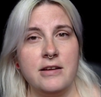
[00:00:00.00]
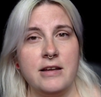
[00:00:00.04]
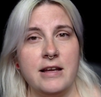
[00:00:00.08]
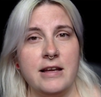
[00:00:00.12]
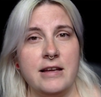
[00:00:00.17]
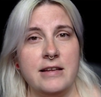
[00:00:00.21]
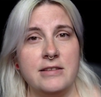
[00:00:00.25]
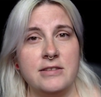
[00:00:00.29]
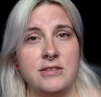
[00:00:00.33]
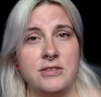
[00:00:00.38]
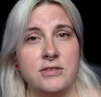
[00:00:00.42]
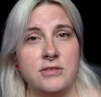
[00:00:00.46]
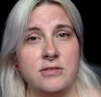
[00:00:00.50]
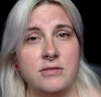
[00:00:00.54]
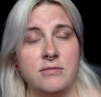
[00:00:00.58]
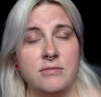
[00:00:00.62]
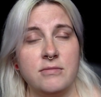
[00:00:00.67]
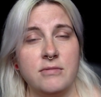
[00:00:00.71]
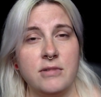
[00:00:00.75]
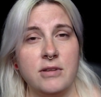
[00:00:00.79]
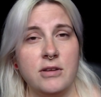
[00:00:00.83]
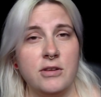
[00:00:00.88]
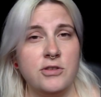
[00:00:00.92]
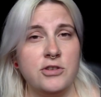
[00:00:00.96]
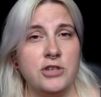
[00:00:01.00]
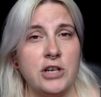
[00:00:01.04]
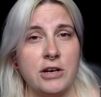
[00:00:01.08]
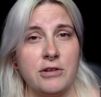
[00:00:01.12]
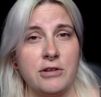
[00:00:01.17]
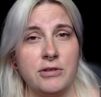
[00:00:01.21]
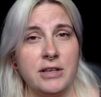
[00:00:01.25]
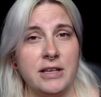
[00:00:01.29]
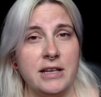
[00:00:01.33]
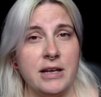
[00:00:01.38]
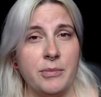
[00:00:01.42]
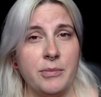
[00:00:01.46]
It's
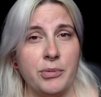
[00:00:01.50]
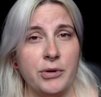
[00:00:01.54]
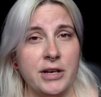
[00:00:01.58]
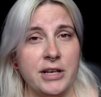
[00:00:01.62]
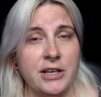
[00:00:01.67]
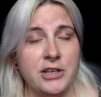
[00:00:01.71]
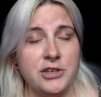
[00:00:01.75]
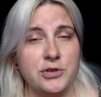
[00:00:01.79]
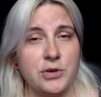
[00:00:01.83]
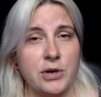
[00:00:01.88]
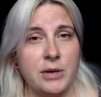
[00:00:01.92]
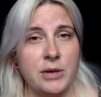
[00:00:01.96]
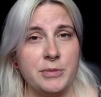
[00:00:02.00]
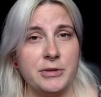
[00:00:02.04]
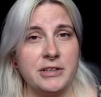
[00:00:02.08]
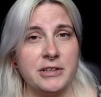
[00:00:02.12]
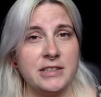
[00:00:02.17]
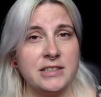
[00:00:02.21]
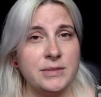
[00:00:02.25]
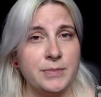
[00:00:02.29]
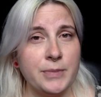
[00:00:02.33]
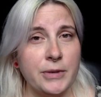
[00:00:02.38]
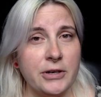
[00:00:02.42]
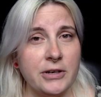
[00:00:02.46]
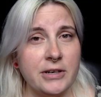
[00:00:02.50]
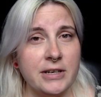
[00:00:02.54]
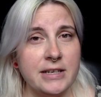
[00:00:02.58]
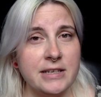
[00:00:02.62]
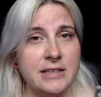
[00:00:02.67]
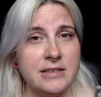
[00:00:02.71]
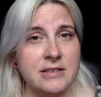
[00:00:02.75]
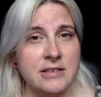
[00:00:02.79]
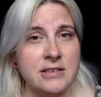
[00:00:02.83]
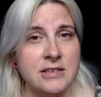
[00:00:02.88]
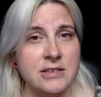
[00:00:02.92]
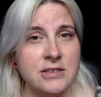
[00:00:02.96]
generally a pretty enjoyable
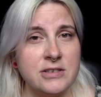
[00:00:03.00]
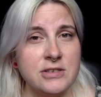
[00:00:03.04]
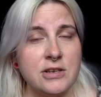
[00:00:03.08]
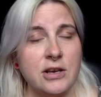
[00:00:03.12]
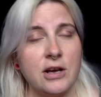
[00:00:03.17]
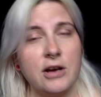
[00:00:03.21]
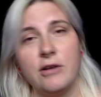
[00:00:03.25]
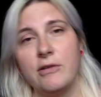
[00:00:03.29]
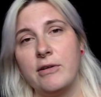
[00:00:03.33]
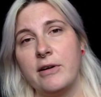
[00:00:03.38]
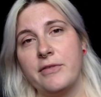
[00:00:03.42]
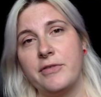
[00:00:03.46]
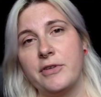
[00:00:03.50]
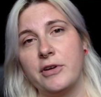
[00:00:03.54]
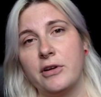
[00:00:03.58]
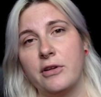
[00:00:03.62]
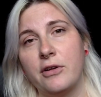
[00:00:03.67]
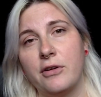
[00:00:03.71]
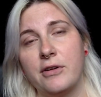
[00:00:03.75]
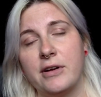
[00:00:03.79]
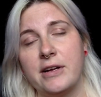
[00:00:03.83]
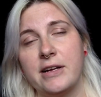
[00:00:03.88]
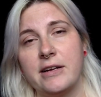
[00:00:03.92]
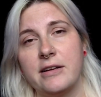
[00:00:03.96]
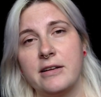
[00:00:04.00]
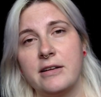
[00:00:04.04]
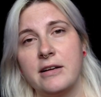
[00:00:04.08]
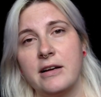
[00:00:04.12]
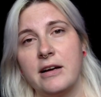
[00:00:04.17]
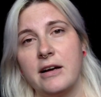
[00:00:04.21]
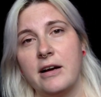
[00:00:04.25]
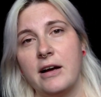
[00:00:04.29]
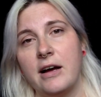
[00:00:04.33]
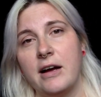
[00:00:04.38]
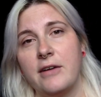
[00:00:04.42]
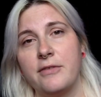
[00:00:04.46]
experience. So if you're learning
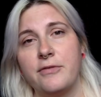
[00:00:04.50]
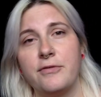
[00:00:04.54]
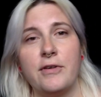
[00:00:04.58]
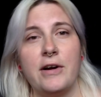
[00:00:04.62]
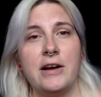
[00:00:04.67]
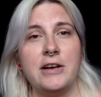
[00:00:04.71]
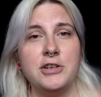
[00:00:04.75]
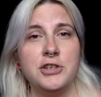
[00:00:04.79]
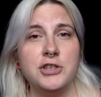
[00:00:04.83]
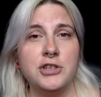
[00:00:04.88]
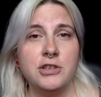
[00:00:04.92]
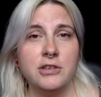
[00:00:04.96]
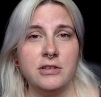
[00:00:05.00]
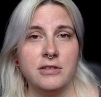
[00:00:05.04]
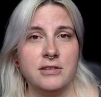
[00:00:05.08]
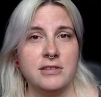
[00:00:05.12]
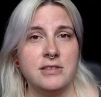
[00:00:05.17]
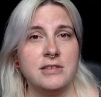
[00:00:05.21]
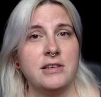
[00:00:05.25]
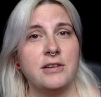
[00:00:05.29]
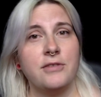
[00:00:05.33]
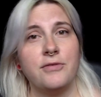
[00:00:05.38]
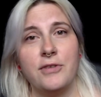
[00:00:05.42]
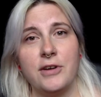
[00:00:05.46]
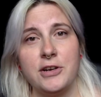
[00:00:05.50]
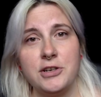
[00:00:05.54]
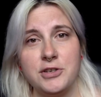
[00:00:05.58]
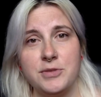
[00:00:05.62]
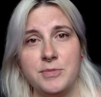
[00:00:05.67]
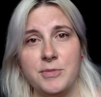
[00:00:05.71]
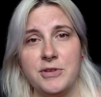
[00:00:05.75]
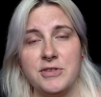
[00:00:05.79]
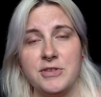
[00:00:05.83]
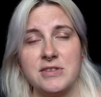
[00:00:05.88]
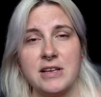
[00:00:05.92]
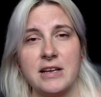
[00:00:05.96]
French, listen to French
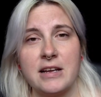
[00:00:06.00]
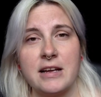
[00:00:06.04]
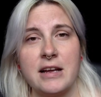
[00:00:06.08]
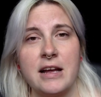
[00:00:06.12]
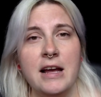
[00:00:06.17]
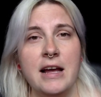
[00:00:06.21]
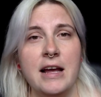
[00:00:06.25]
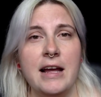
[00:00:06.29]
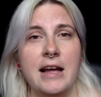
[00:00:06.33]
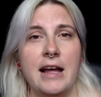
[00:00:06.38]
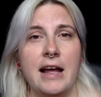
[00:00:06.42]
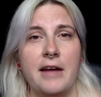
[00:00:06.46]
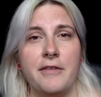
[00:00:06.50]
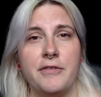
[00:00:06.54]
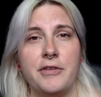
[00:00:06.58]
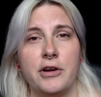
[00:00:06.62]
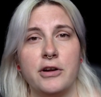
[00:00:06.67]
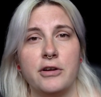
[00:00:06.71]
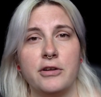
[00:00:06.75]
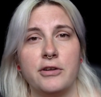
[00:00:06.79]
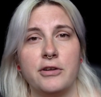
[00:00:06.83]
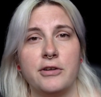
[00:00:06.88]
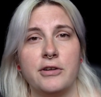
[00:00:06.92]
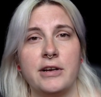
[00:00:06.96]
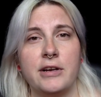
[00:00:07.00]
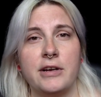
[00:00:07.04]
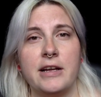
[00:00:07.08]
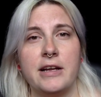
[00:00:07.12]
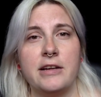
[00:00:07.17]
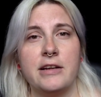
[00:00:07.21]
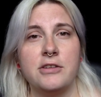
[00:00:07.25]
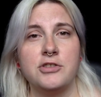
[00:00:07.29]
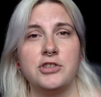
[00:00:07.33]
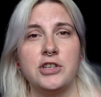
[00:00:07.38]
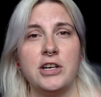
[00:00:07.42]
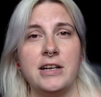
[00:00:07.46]
music. If you're
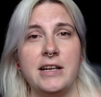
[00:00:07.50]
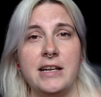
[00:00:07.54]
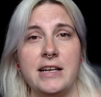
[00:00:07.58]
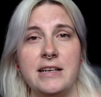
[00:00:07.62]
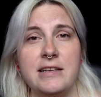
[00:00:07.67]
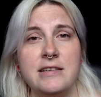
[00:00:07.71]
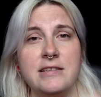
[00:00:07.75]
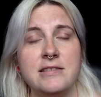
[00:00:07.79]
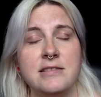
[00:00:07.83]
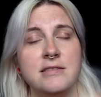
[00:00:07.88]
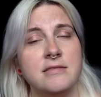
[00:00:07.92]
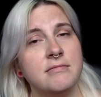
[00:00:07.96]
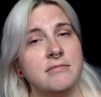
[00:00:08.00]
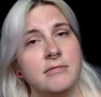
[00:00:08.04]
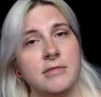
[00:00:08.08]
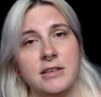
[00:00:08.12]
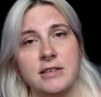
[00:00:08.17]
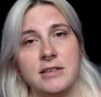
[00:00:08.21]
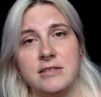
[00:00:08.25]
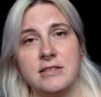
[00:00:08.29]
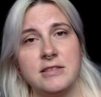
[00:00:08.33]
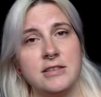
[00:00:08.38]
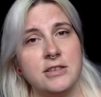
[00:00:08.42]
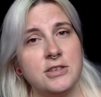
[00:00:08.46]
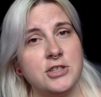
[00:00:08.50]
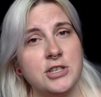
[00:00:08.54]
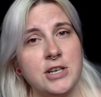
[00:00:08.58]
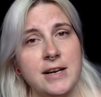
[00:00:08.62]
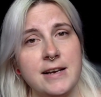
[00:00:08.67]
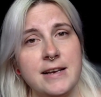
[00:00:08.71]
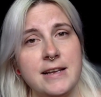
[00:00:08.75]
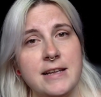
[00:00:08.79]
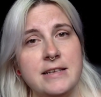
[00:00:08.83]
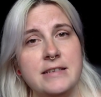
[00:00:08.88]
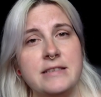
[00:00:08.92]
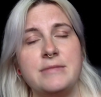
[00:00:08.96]
learning Chinese, listen to
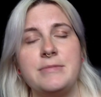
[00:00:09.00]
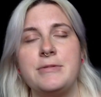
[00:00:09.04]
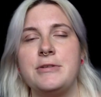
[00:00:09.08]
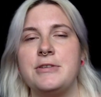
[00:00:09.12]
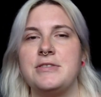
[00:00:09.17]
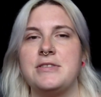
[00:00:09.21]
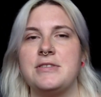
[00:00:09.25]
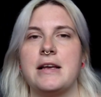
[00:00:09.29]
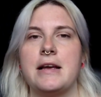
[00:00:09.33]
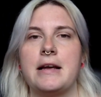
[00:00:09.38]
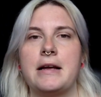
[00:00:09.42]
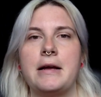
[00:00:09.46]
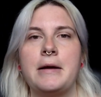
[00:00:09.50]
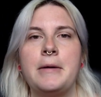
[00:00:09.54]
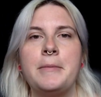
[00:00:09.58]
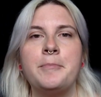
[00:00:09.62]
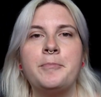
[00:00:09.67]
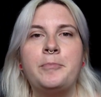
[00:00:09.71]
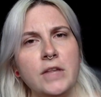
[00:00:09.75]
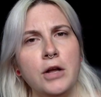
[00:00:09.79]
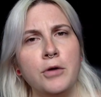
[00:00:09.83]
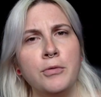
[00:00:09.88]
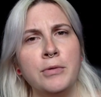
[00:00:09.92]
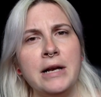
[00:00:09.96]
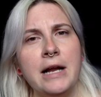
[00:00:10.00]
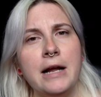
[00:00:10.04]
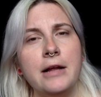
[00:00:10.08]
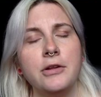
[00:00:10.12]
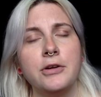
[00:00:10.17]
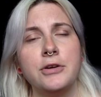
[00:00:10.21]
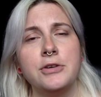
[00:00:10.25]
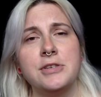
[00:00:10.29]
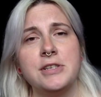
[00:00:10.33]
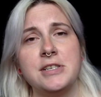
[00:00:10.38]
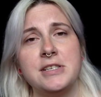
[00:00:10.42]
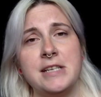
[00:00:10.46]
Chinese music. When I
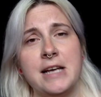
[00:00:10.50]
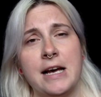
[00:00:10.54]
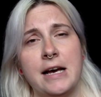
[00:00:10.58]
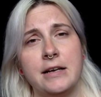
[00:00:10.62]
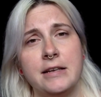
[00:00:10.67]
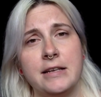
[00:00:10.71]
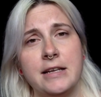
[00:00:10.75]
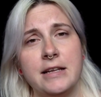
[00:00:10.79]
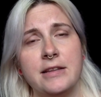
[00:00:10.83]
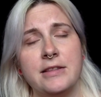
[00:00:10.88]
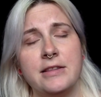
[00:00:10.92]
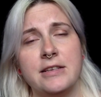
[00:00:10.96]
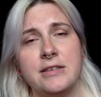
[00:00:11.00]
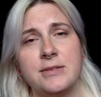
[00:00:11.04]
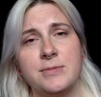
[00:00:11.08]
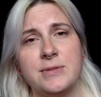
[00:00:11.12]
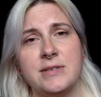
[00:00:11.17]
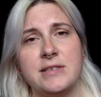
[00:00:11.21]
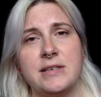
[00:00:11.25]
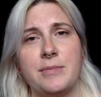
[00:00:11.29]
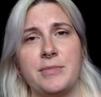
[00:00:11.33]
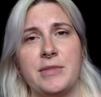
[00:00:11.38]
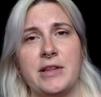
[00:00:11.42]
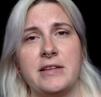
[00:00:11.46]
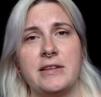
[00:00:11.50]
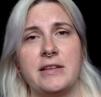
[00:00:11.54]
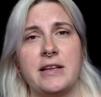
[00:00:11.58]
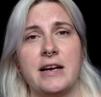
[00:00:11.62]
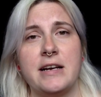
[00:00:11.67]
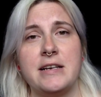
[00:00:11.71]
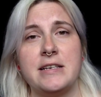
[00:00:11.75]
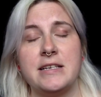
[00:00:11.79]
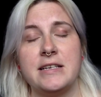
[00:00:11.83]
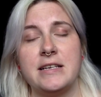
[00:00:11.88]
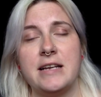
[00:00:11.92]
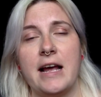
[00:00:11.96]
learned Italian, this was something that I
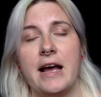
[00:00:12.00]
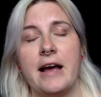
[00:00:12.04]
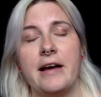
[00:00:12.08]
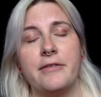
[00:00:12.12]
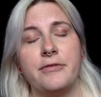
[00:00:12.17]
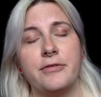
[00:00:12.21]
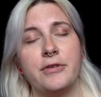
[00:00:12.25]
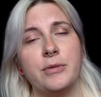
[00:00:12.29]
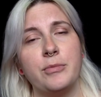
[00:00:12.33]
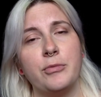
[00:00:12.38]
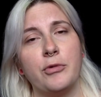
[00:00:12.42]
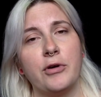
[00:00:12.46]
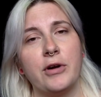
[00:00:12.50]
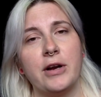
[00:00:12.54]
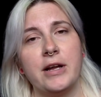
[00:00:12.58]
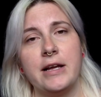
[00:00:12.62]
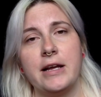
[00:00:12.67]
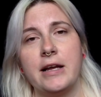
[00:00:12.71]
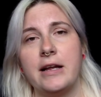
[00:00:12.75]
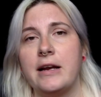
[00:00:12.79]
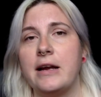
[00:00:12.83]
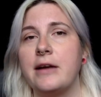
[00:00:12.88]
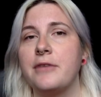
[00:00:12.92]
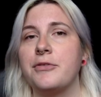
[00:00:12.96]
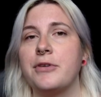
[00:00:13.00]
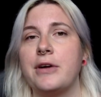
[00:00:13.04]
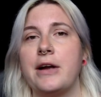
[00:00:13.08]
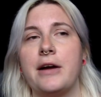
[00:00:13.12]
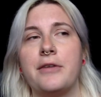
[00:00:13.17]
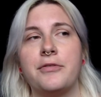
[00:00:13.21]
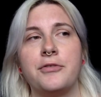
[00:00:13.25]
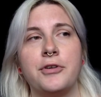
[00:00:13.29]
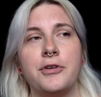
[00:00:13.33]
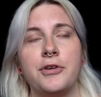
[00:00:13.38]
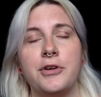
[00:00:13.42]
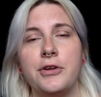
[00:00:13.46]
did every morning and every
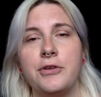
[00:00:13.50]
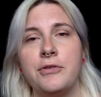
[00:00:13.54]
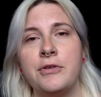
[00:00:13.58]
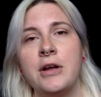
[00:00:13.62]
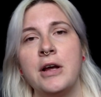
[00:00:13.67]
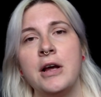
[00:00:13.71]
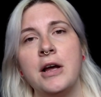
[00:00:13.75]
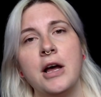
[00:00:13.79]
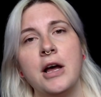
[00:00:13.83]
afternoon.